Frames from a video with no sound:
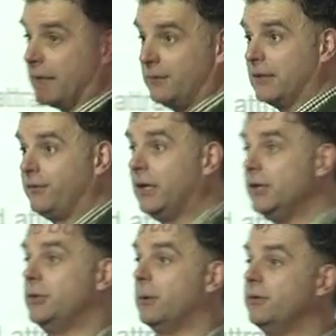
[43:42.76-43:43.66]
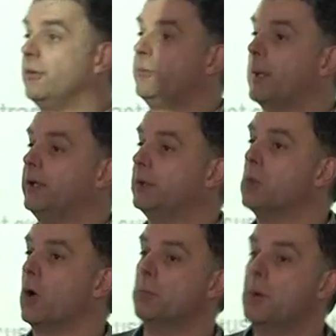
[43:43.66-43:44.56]
They tease you into spending
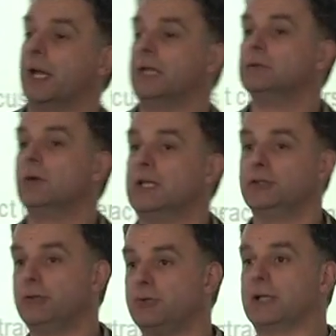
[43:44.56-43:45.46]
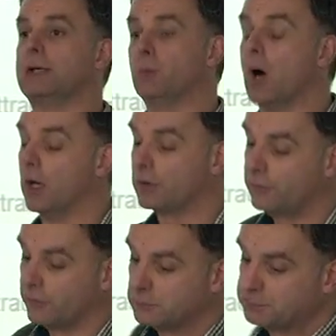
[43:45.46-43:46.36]
more money, and usually it works.